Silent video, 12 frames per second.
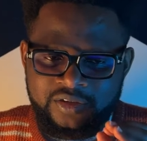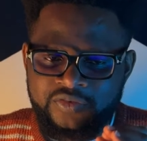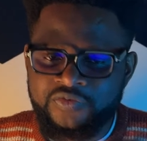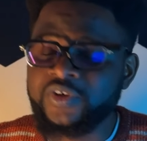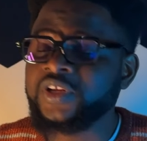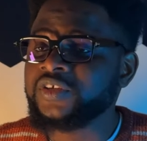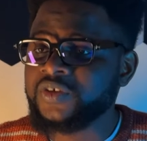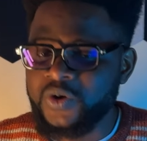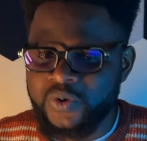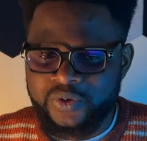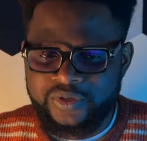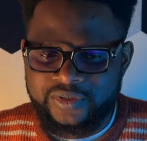For this
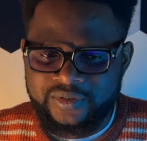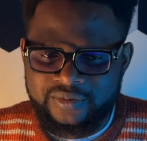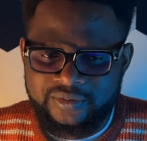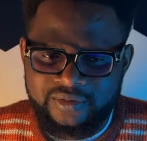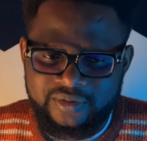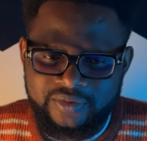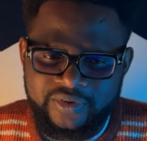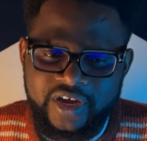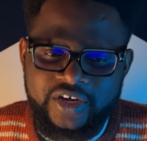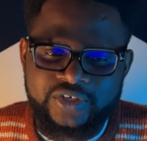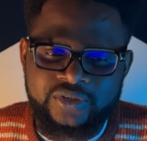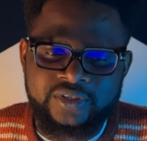course,
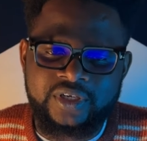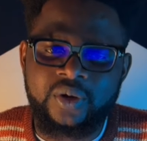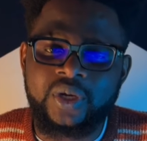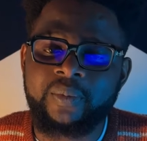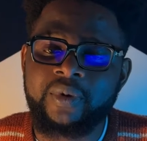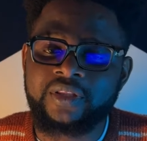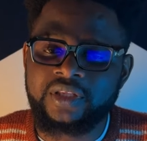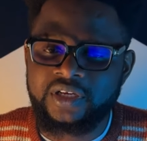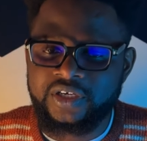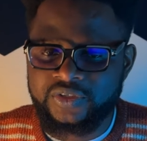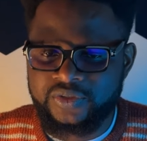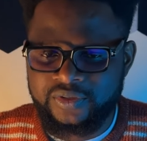reactions are all about
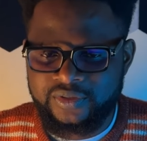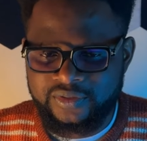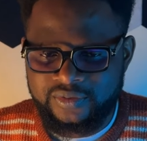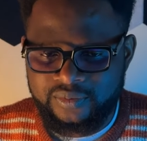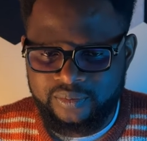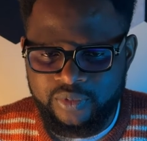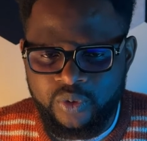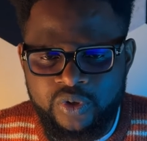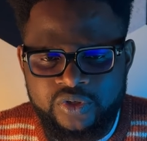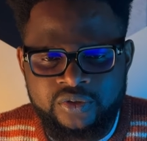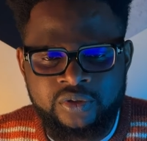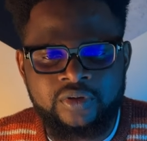electrons, but
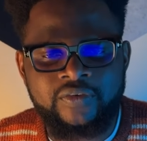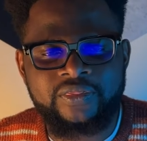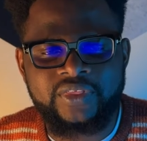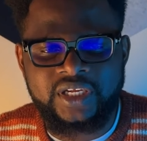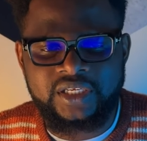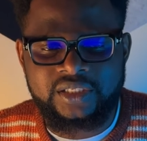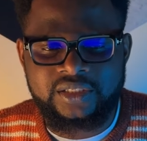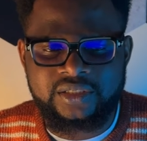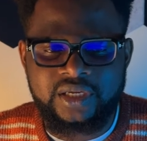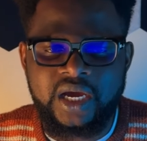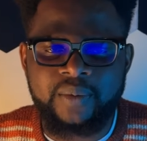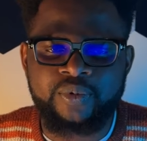what sort of things
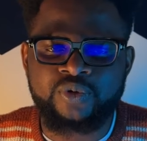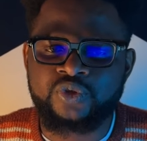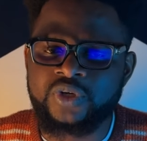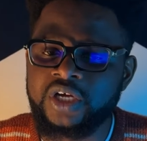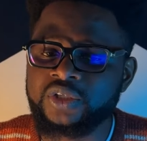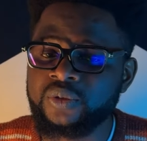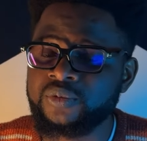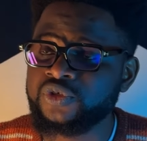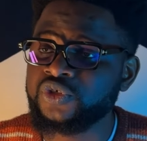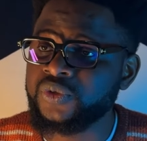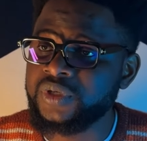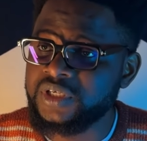happen to atoms
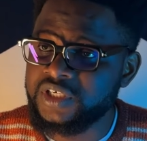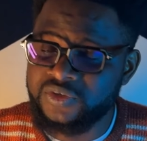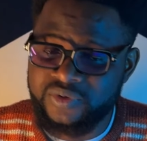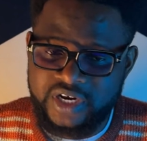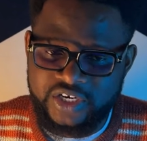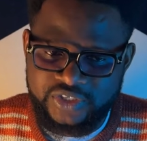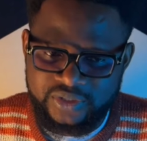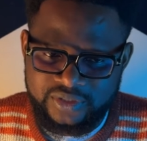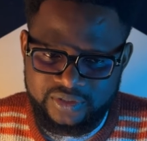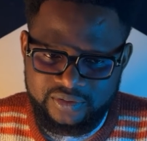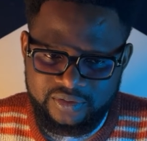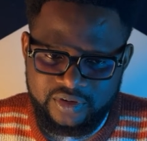during these
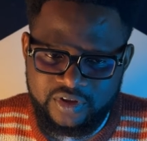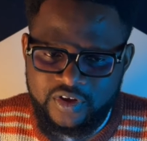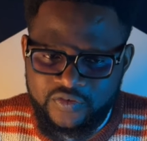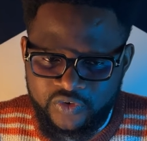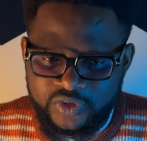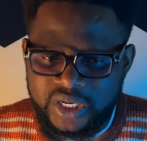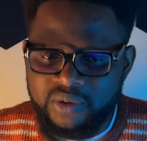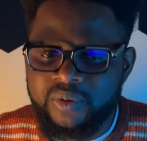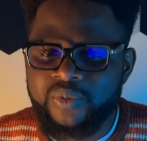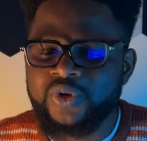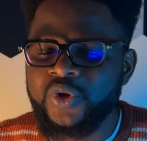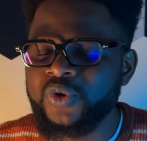reactions? For now, we
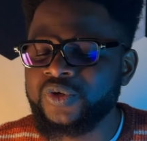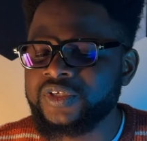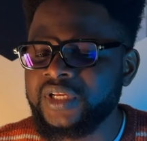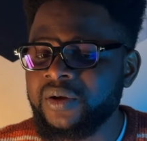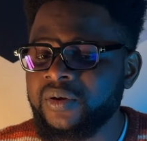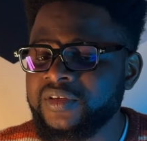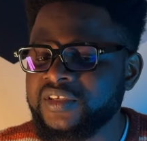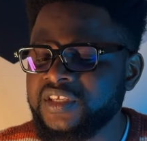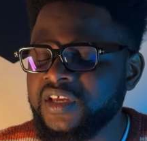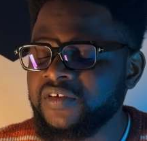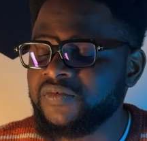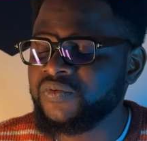won't concern
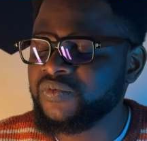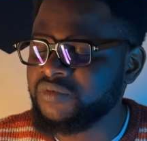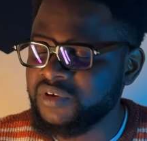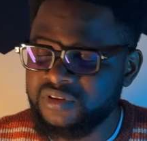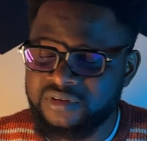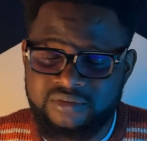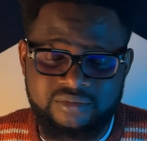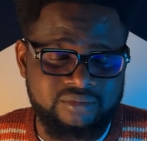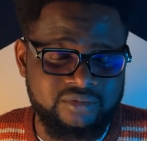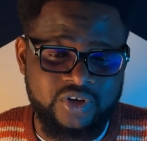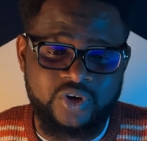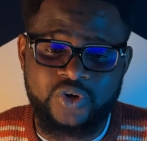ourselves with
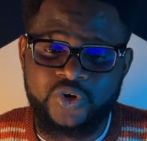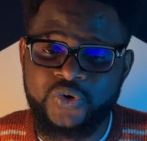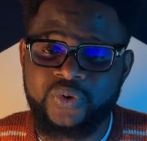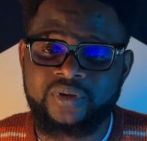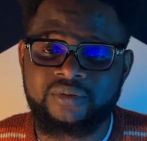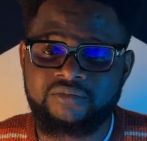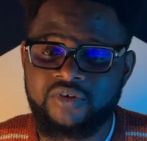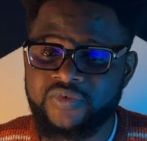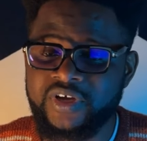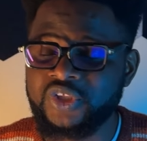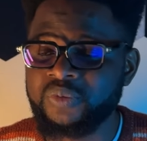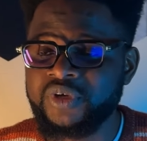the ongoing of
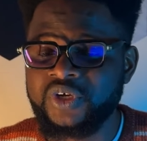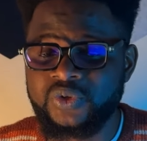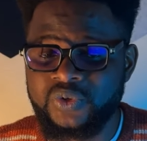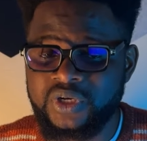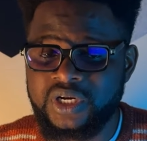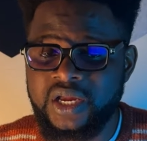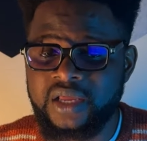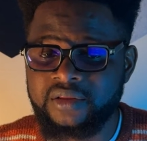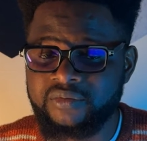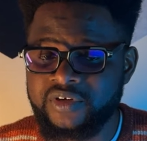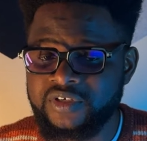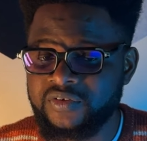atomic nuclei and the
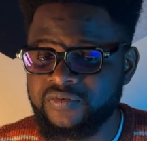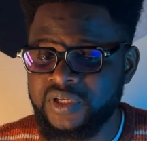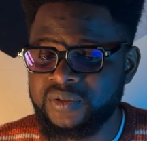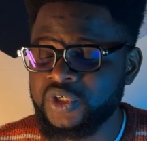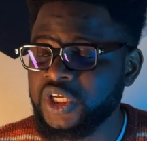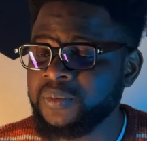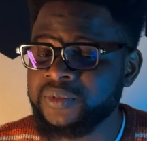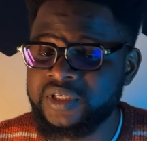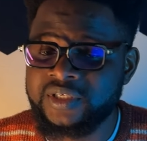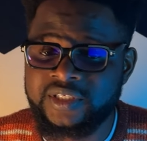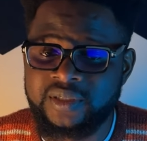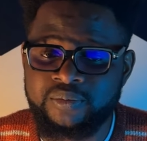rest of them. To keep
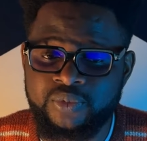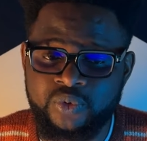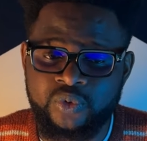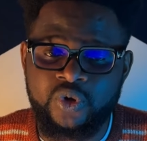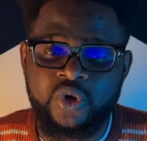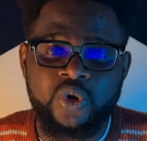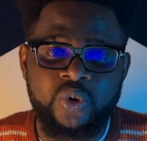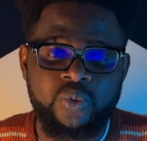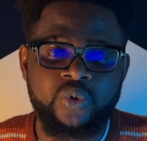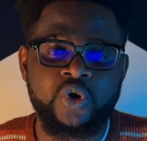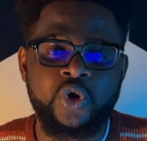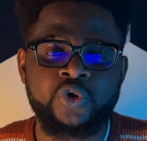things simple,
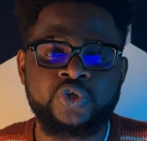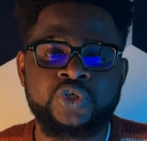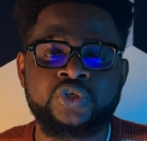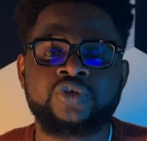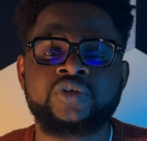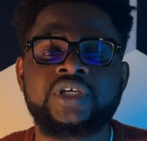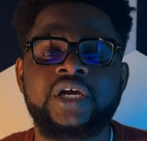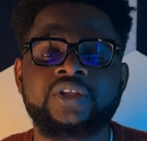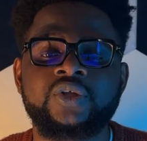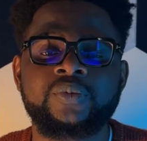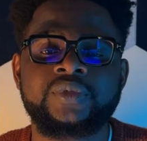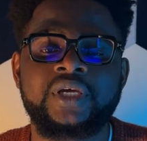we'll continue to treat
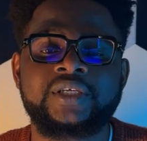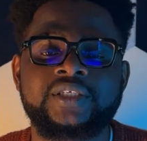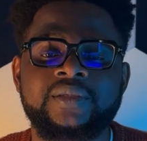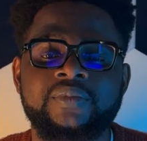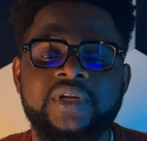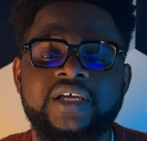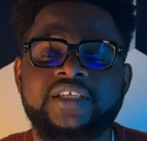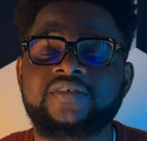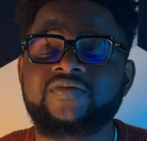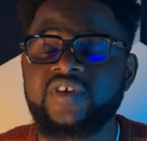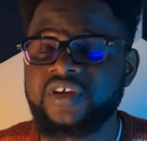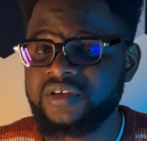atoms as simply as
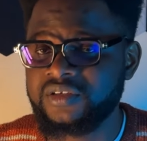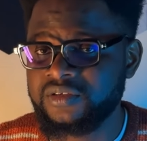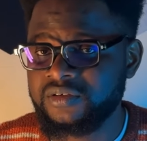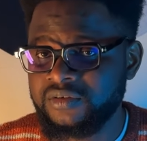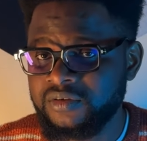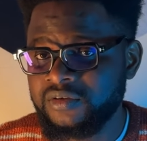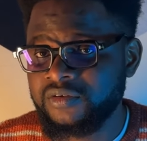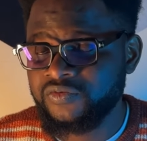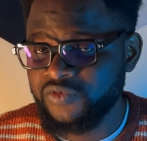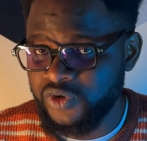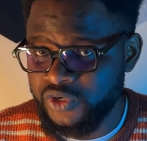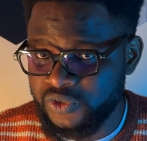spheres
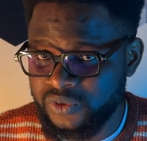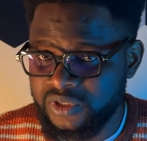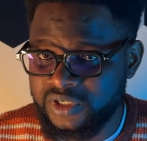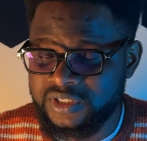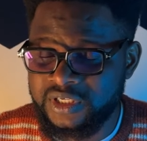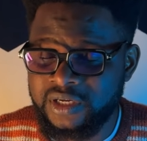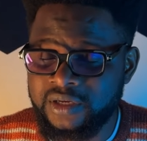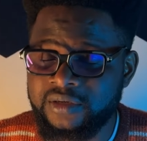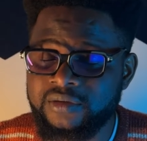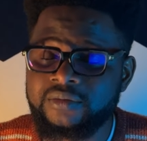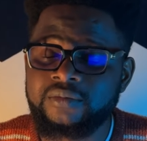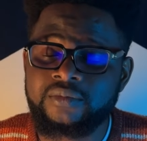for you to
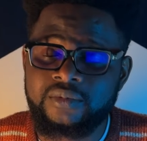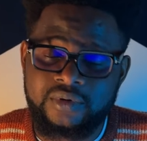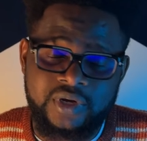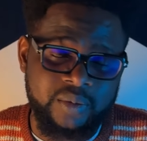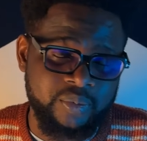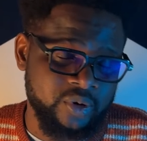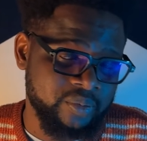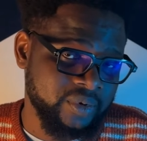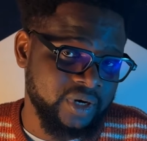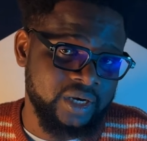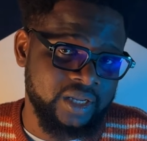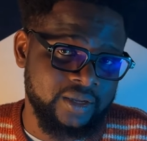understand
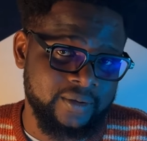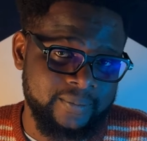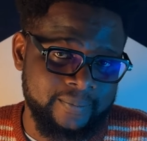appropriately.